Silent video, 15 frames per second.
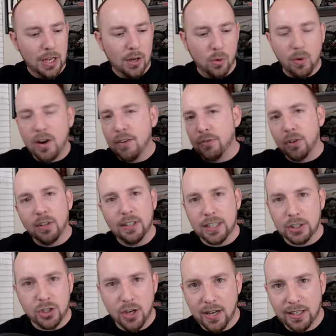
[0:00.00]
whatever
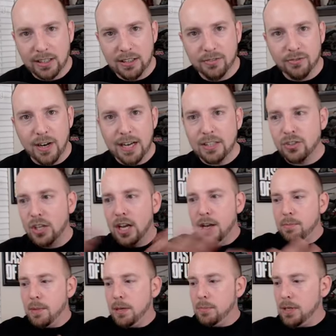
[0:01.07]
electronic device
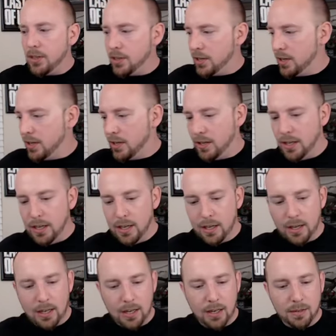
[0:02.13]
maybe the
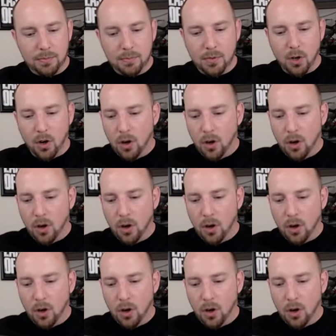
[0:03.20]
um,